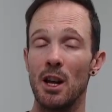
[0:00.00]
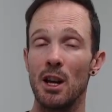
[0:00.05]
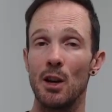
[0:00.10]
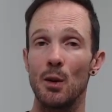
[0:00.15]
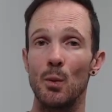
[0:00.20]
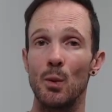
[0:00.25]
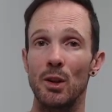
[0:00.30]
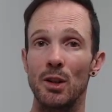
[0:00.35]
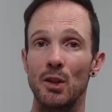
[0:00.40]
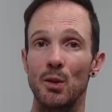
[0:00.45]

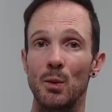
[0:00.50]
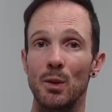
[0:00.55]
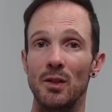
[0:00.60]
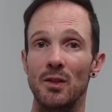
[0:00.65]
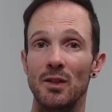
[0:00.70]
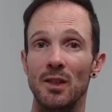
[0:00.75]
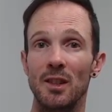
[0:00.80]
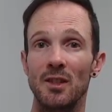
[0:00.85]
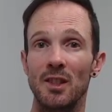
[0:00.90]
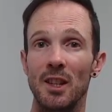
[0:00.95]
which was
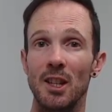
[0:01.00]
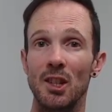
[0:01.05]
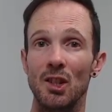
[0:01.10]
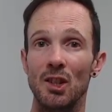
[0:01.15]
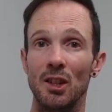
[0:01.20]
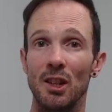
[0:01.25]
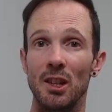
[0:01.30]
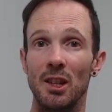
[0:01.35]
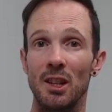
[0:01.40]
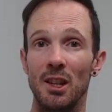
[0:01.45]

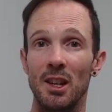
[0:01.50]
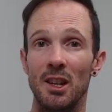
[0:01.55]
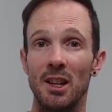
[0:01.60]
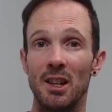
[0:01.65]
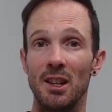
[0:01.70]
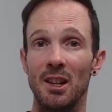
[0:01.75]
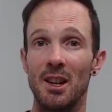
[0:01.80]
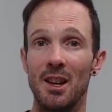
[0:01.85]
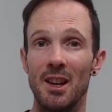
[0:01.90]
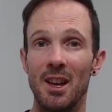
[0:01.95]
essentially
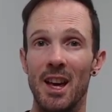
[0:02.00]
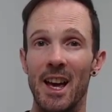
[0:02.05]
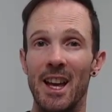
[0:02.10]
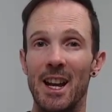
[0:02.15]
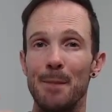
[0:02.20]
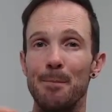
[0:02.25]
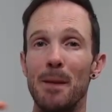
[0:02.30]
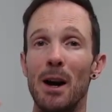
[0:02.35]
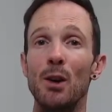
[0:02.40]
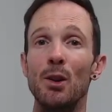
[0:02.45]
an
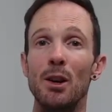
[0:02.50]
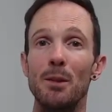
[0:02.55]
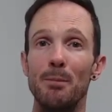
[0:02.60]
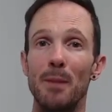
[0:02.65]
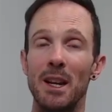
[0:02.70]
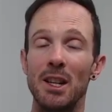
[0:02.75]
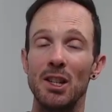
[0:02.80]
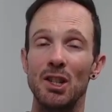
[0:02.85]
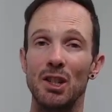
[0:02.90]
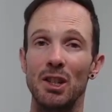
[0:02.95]

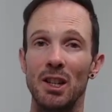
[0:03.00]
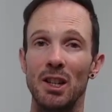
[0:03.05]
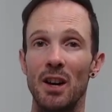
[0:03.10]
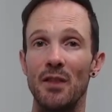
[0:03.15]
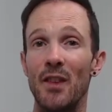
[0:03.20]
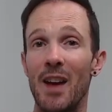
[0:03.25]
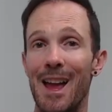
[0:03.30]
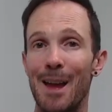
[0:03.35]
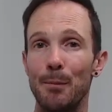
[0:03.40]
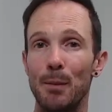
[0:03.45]
amalgamation of
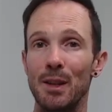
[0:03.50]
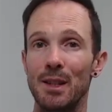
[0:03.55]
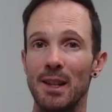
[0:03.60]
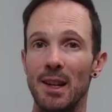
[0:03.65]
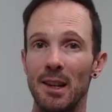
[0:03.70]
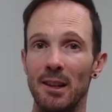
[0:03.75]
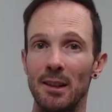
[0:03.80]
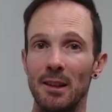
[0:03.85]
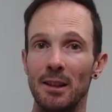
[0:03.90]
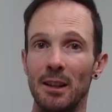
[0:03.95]

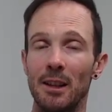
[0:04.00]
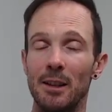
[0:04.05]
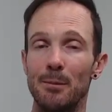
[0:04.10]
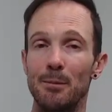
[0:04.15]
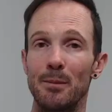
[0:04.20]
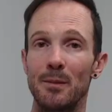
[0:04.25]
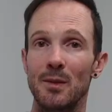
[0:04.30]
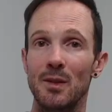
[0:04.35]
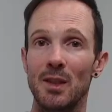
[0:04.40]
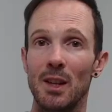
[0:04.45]
amputated
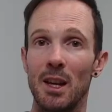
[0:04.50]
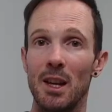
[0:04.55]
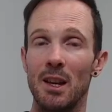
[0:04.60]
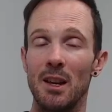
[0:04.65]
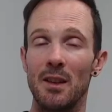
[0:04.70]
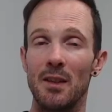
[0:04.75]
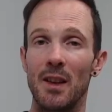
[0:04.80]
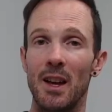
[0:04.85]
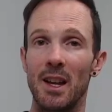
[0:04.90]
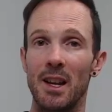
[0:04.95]
limbs
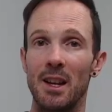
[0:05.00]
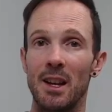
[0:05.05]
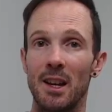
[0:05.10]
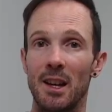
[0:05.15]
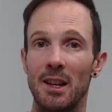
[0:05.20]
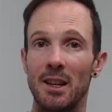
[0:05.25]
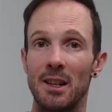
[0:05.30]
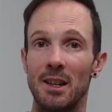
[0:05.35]
that